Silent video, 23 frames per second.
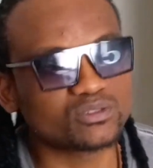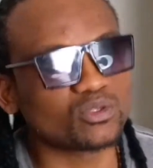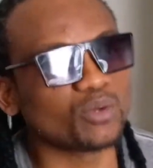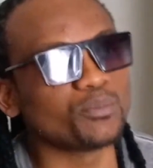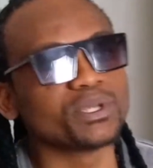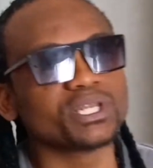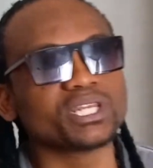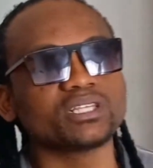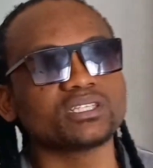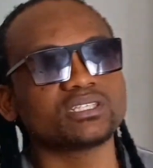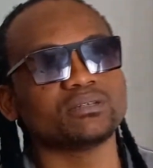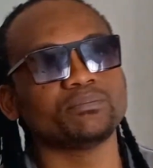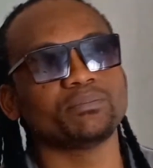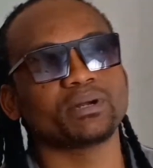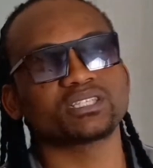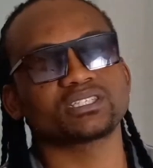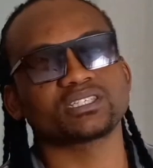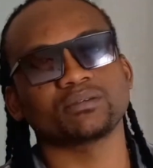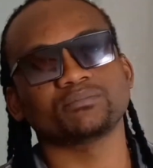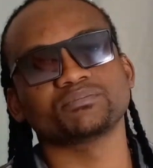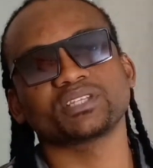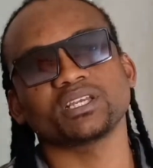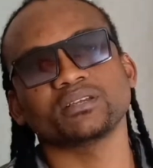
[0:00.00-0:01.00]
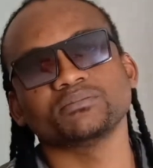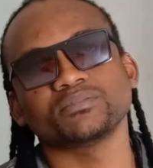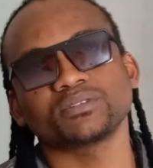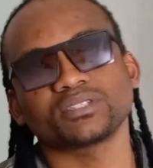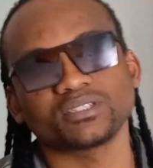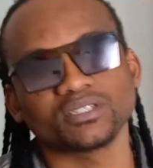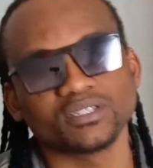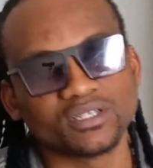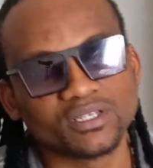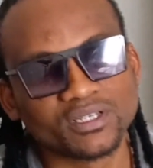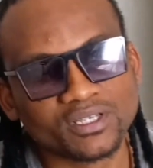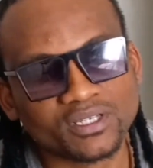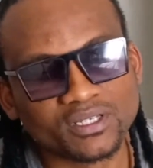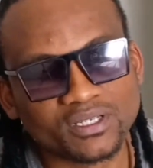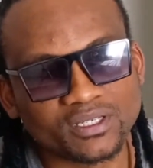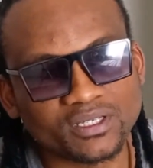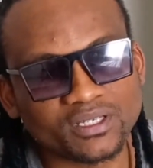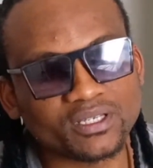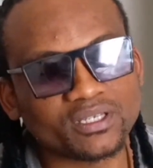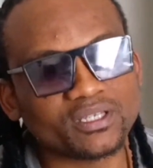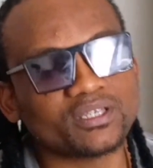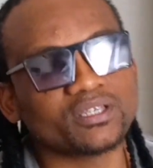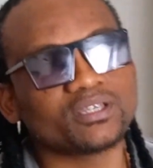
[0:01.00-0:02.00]
Dominating, but sometimes.
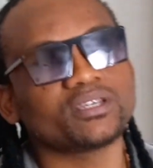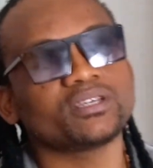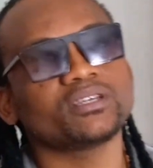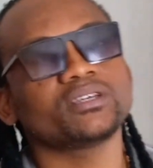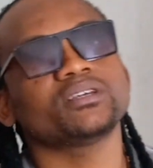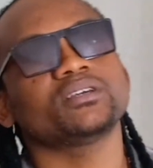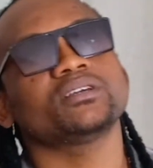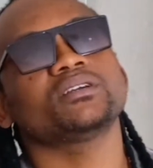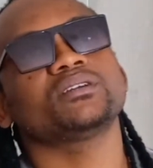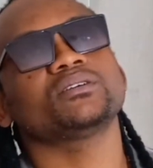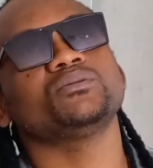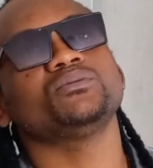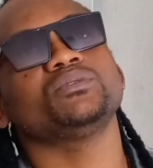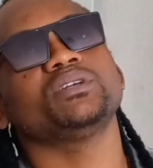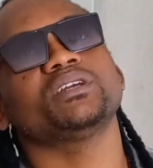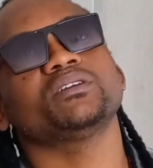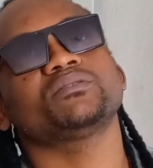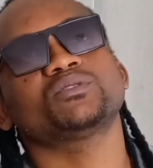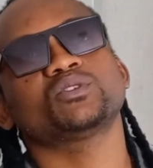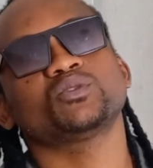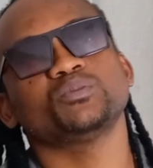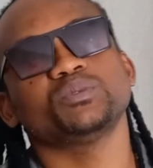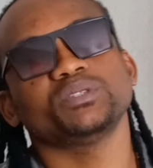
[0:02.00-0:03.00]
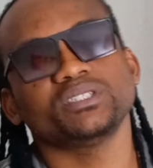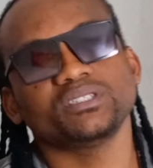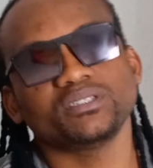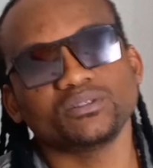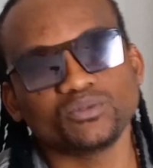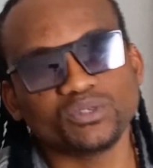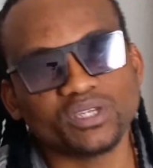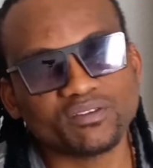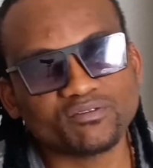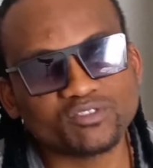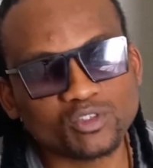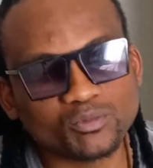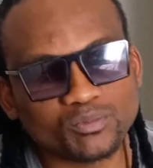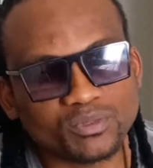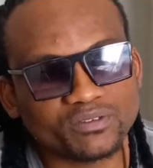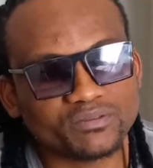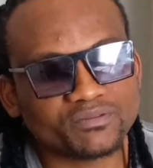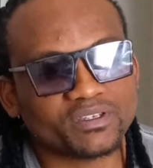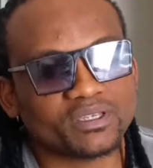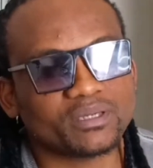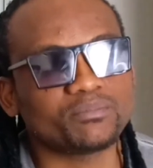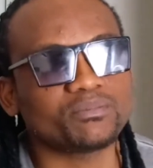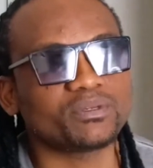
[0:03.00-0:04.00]
We have to be
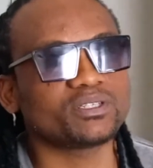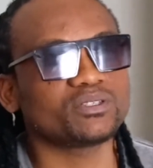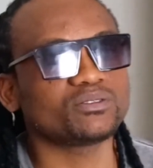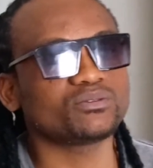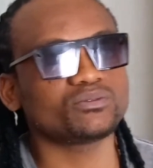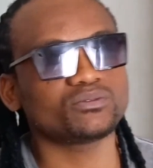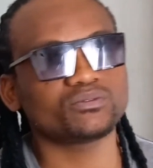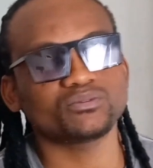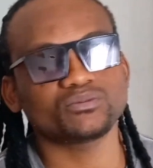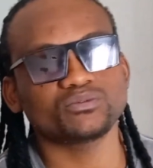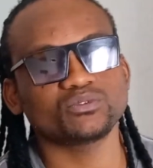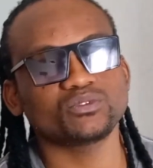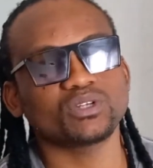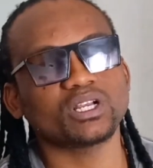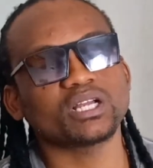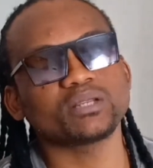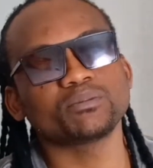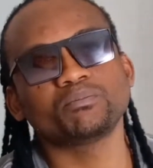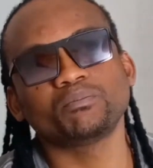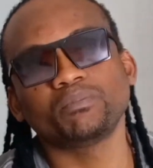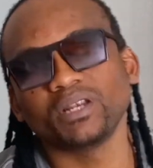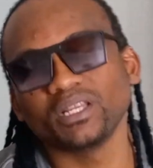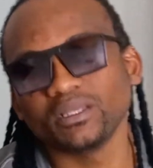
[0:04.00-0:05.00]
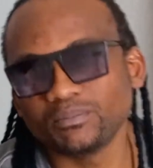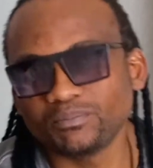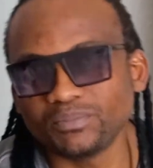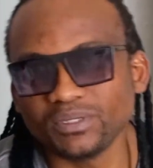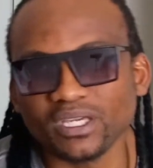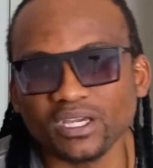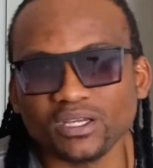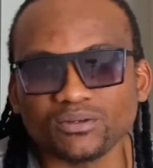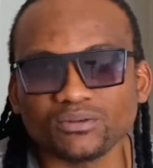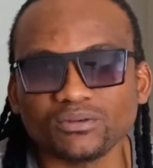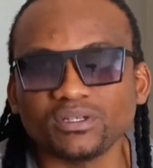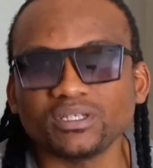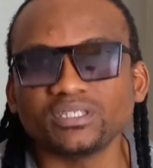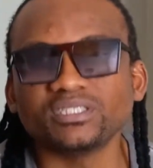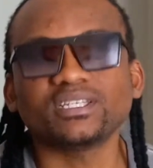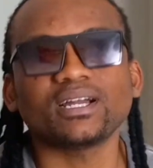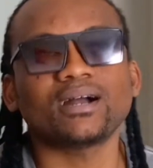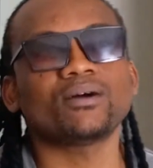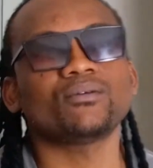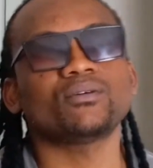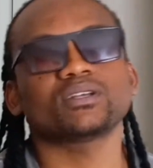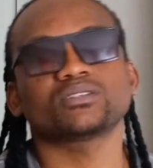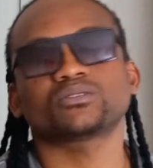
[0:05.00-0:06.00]
fair, man. We can't play piano 8
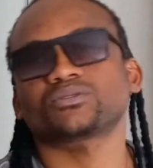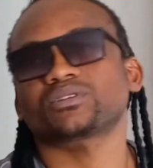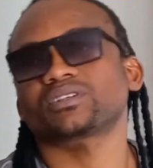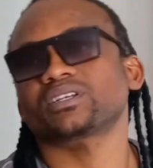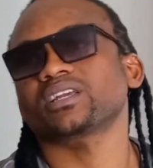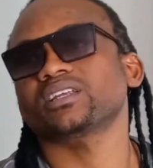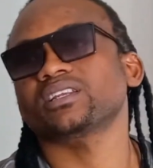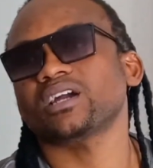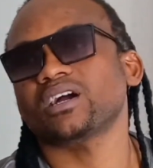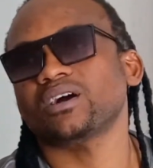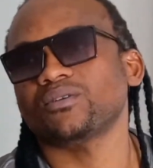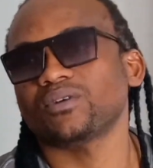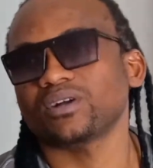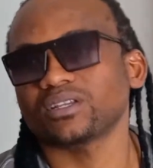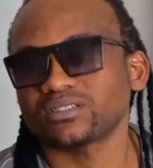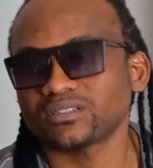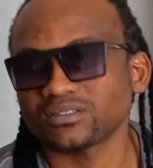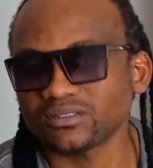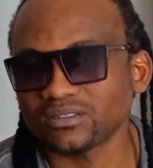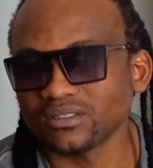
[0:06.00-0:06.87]
hours or 9 hours.